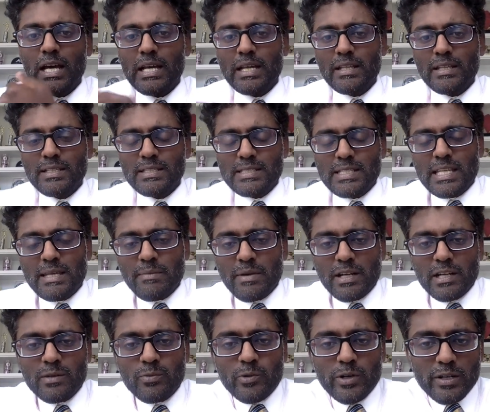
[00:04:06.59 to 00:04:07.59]
His team
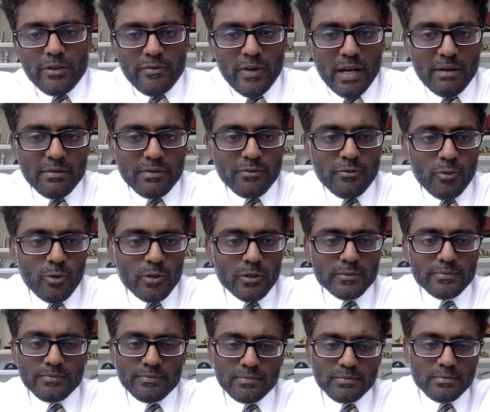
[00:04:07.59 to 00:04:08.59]
ended up winning
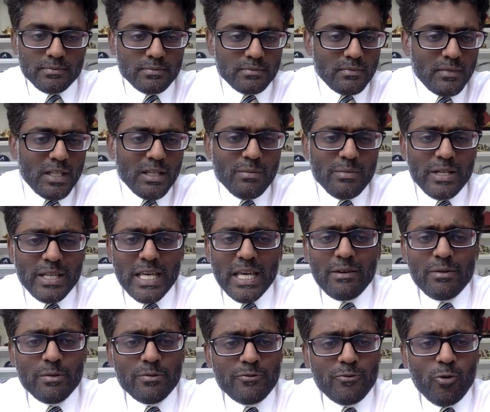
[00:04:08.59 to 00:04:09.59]
5-4, but he
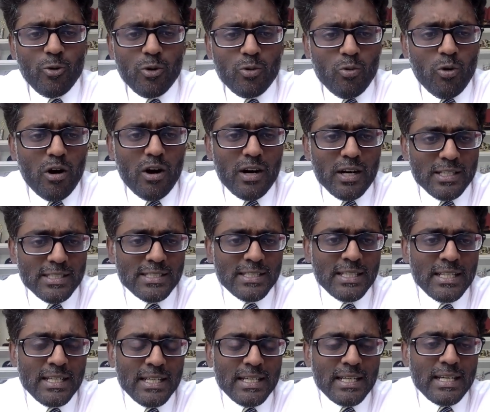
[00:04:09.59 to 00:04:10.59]
gave up 4 walks.
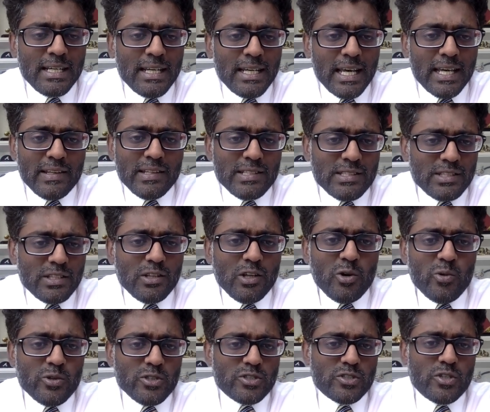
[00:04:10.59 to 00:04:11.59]
And this is the
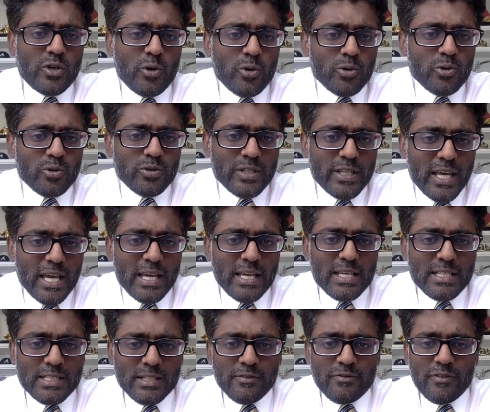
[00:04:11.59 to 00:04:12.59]
lowest total the
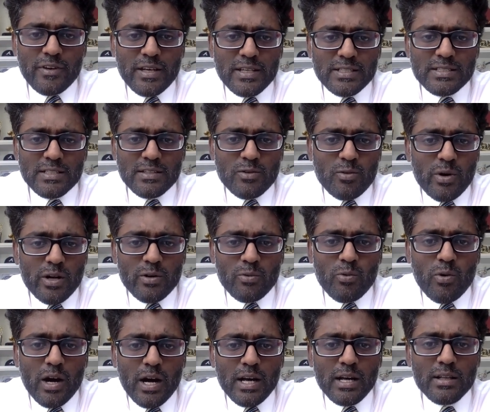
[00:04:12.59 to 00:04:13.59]
Yankees have faced in quite a
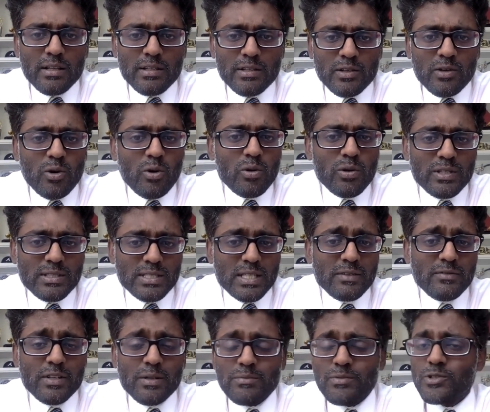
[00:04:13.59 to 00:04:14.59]
while, and Cole has
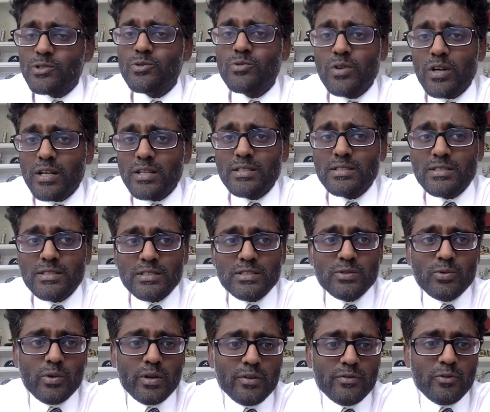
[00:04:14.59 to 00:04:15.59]
given up 2 runs in
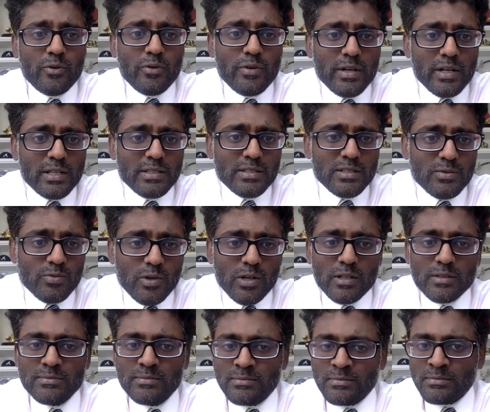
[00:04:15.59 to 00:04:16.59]
24 innings as
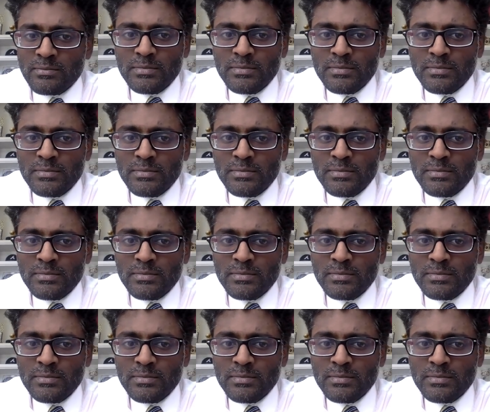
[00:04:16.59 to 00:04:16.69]
well.